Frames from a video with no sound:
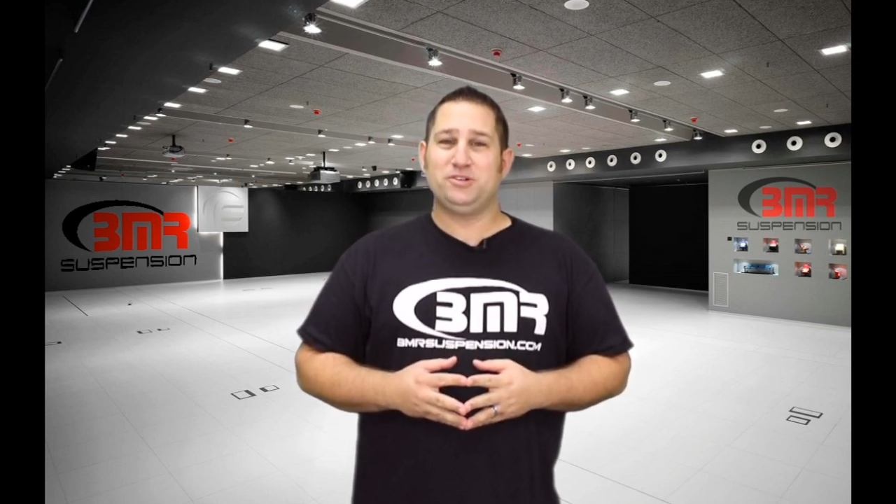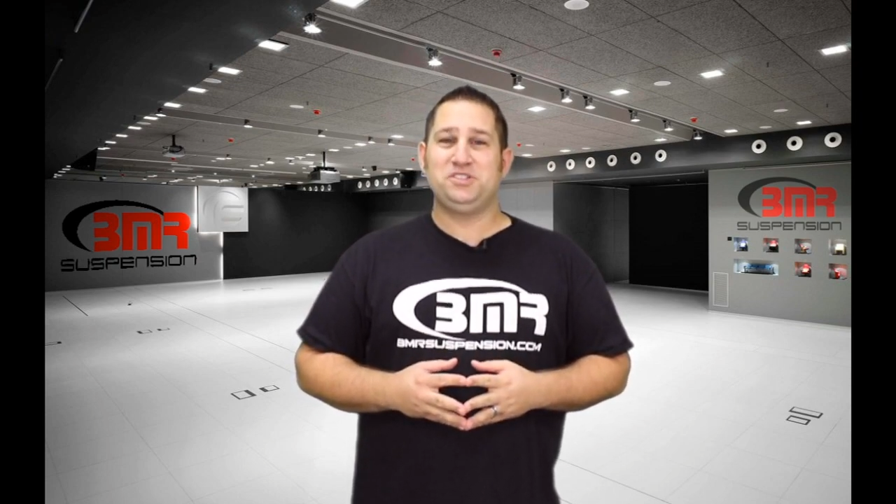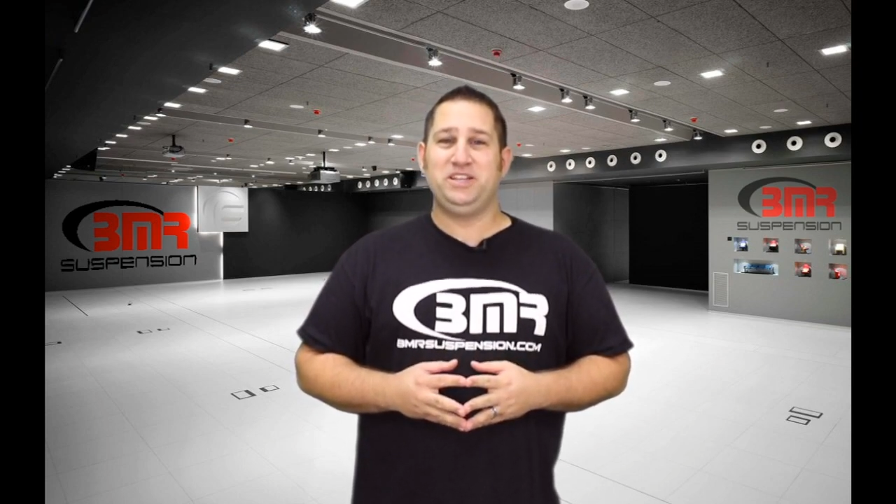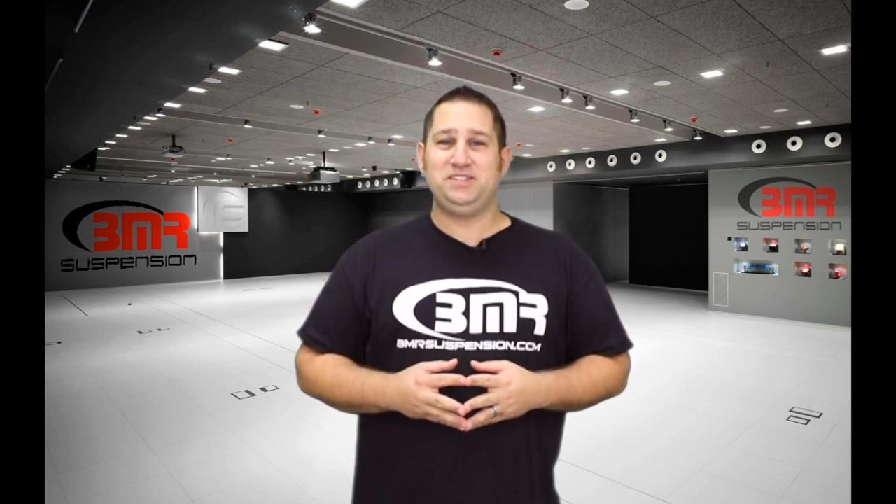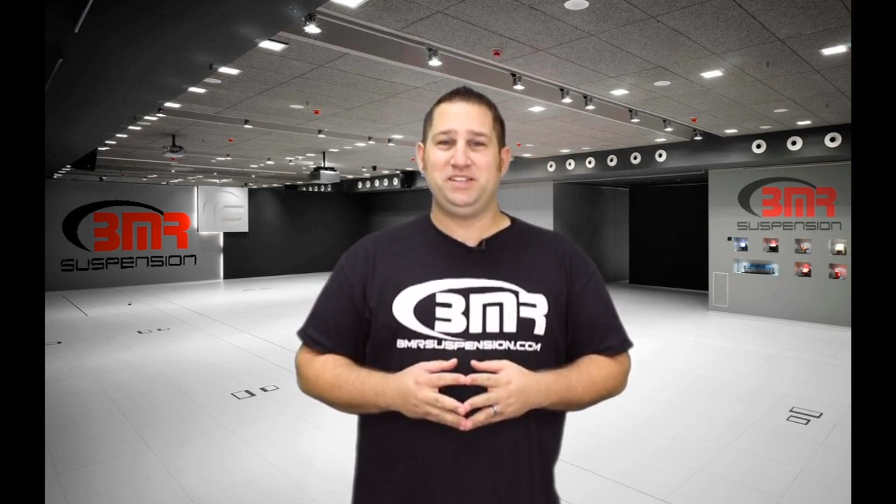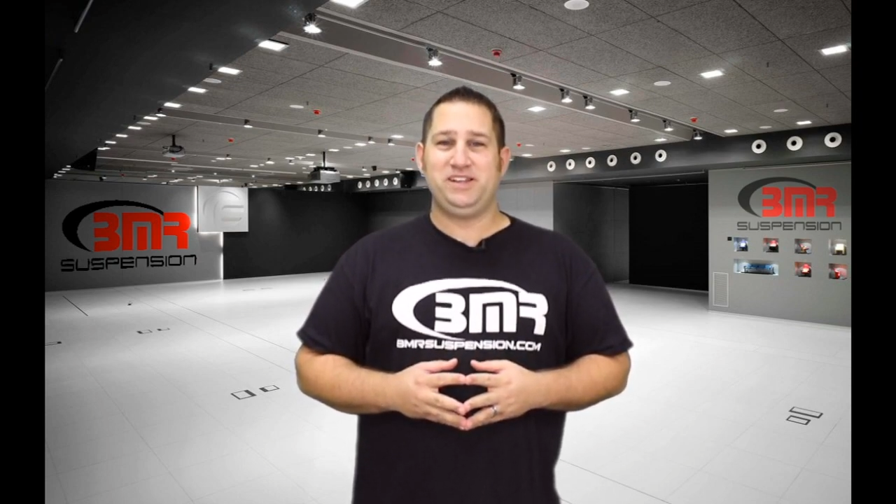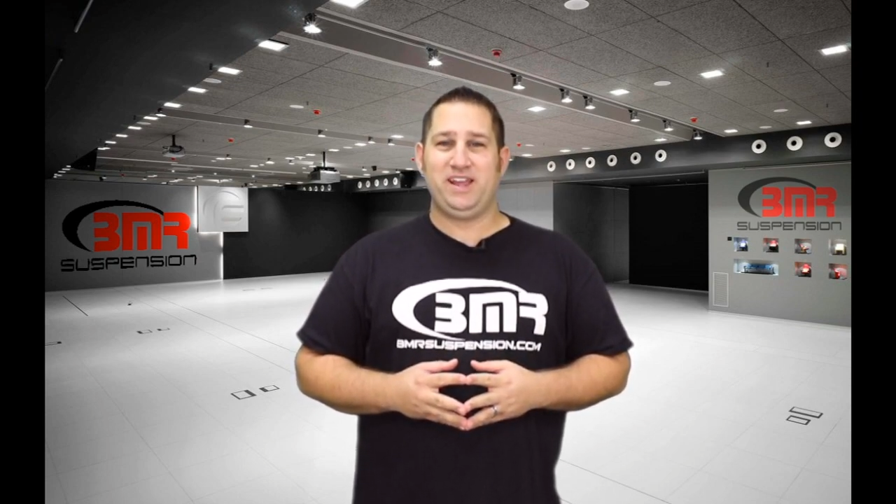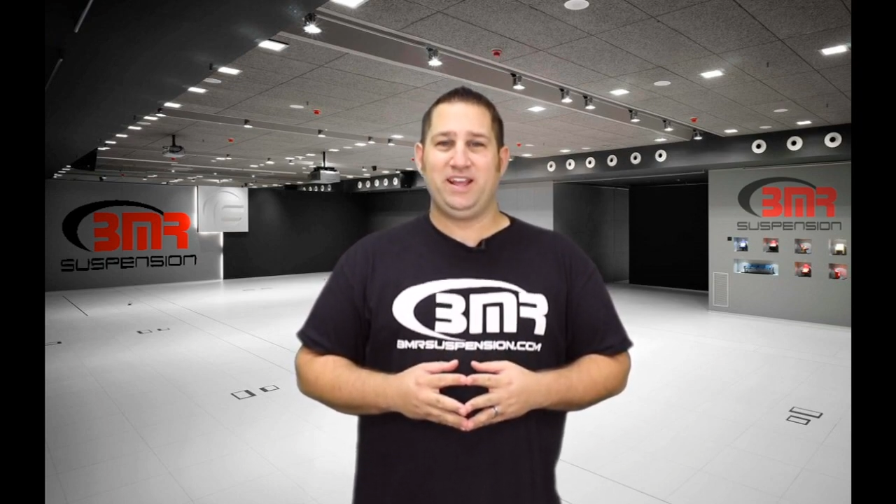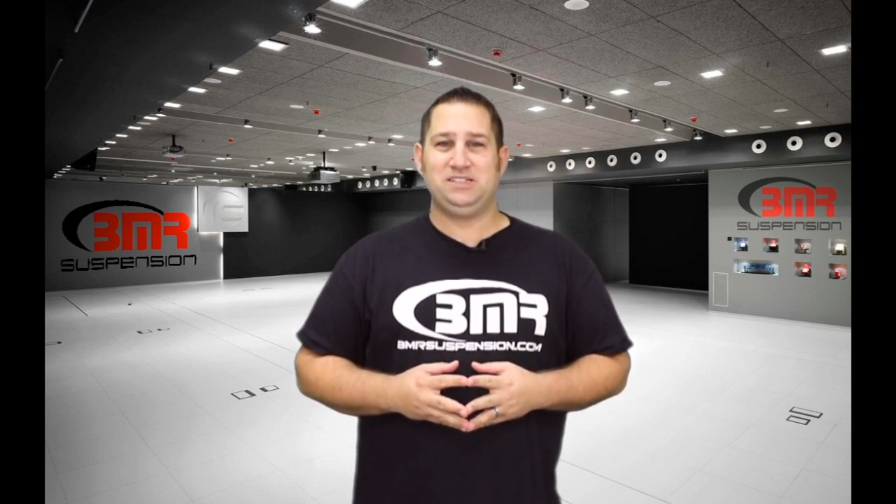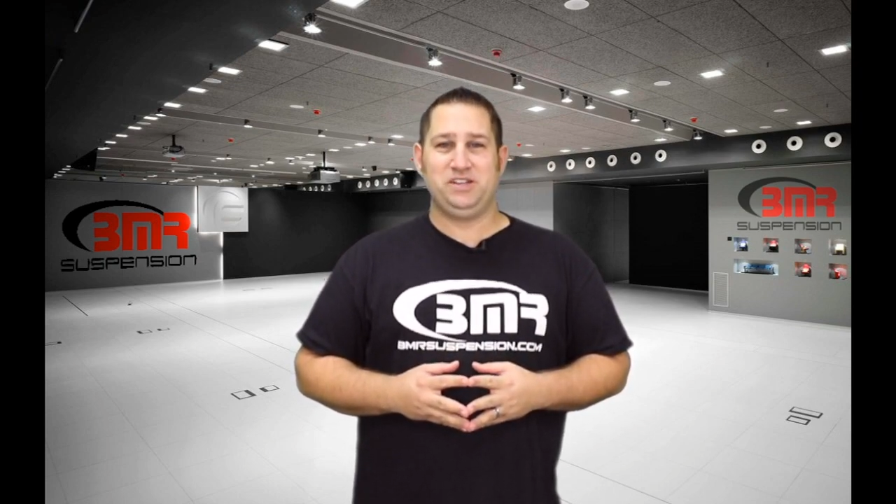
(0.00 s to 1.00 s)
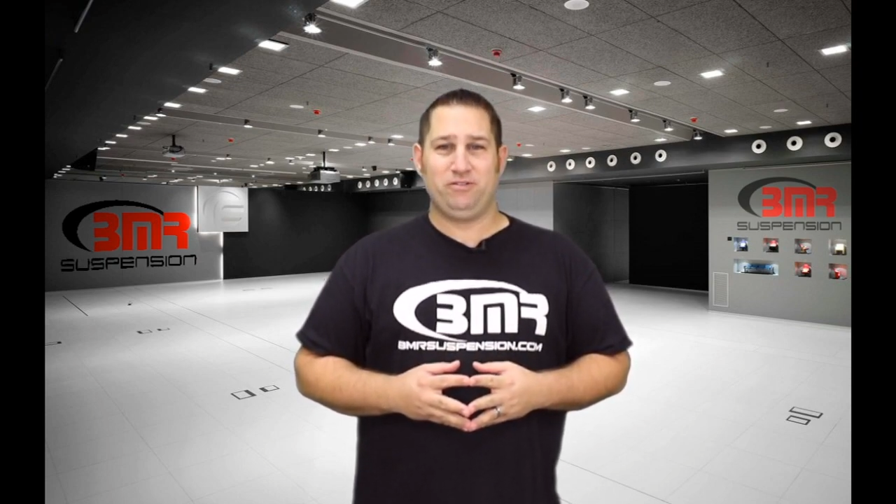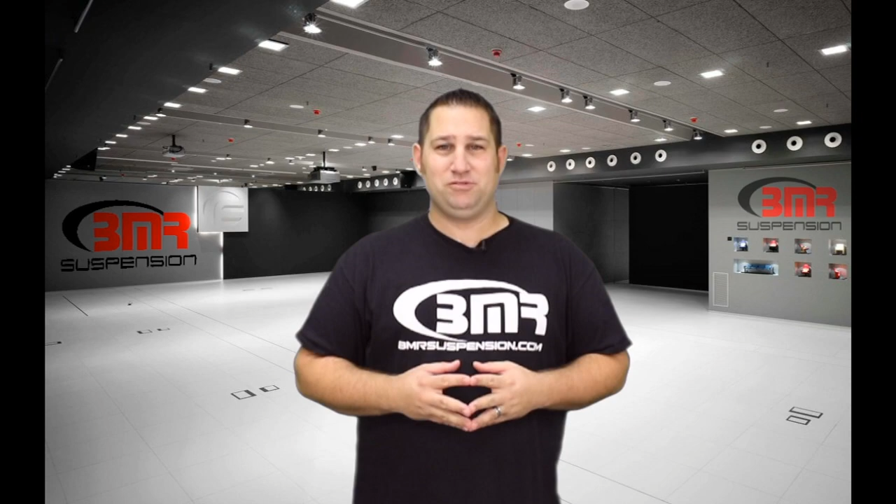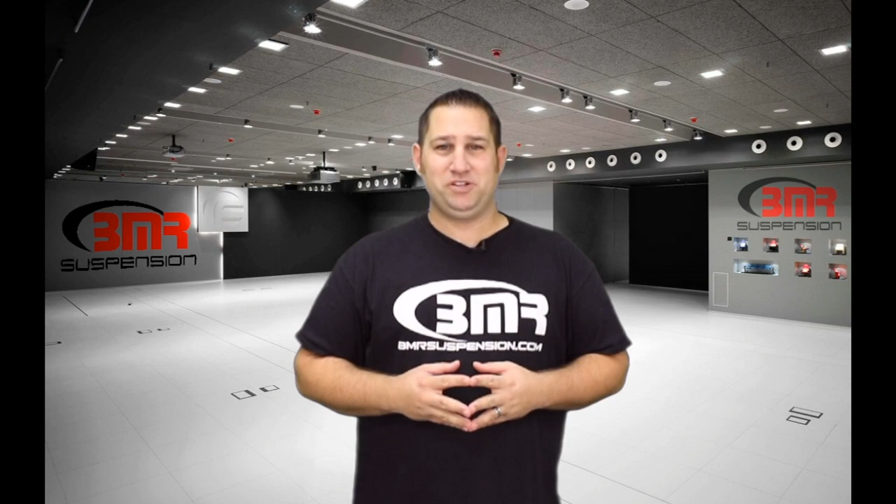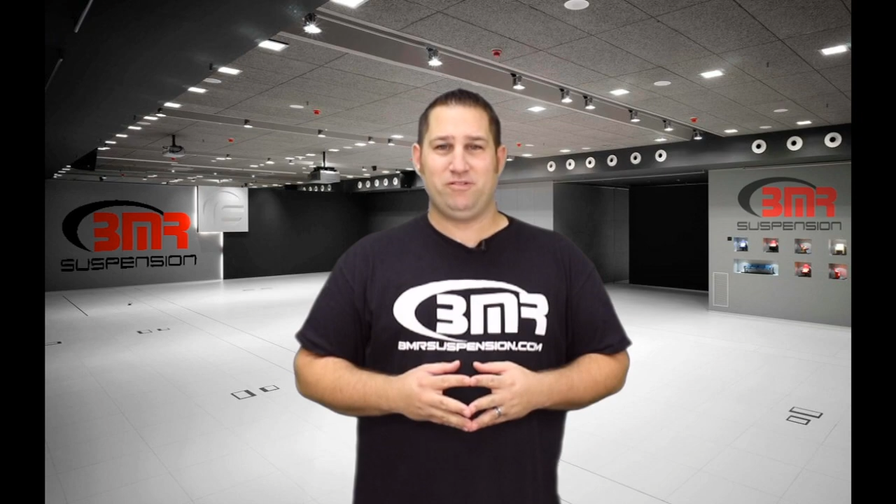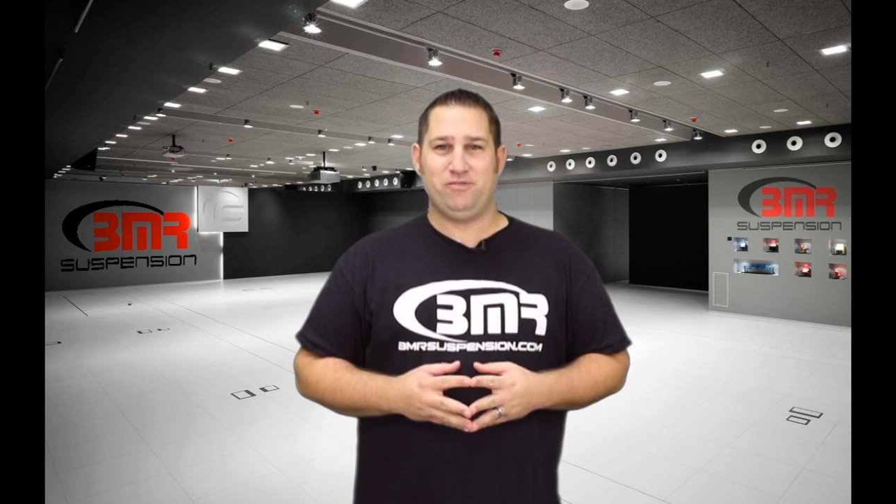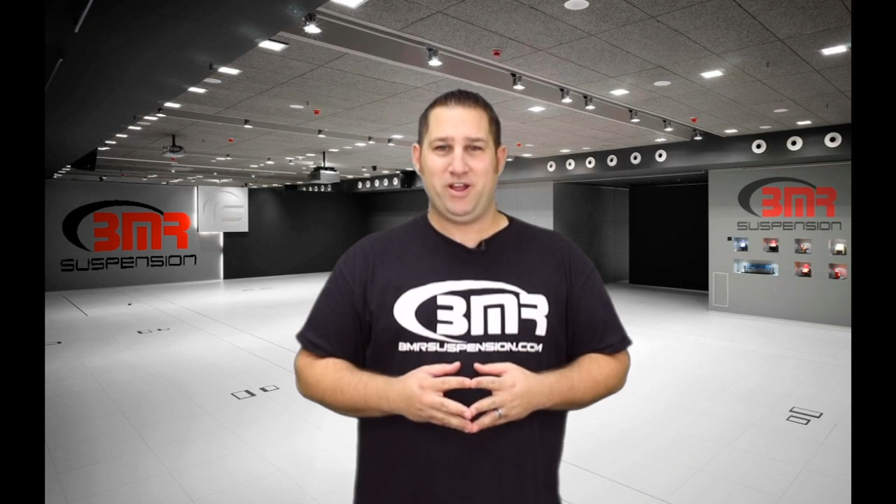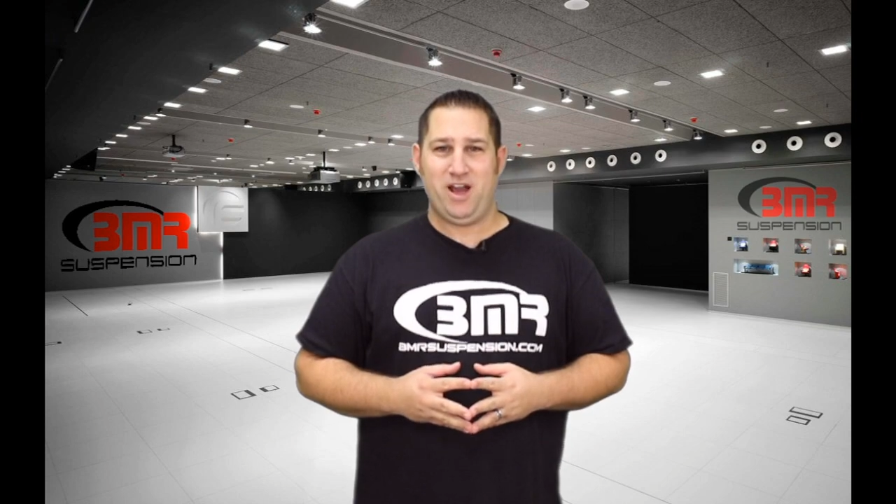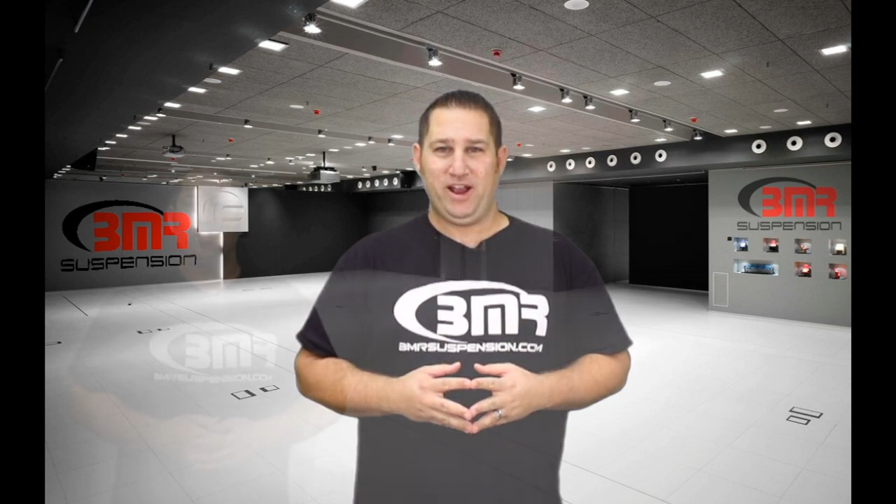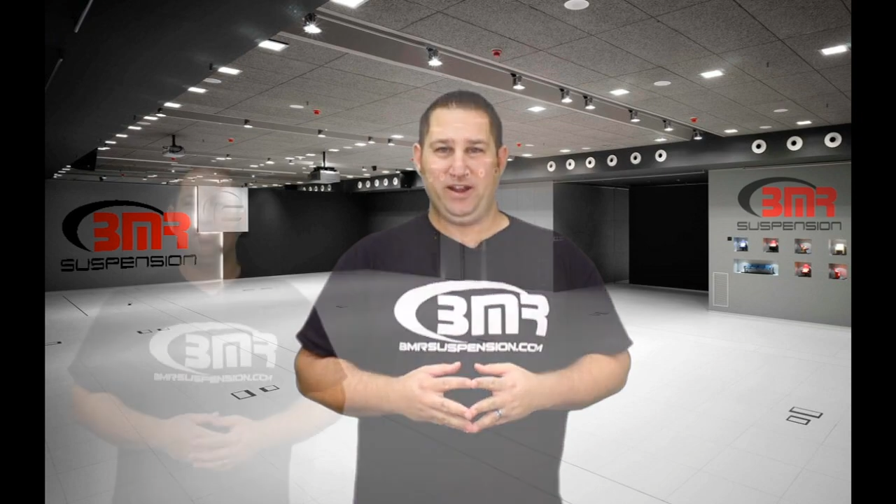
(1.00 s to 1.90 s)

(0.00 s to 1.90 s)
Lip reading: CCK009.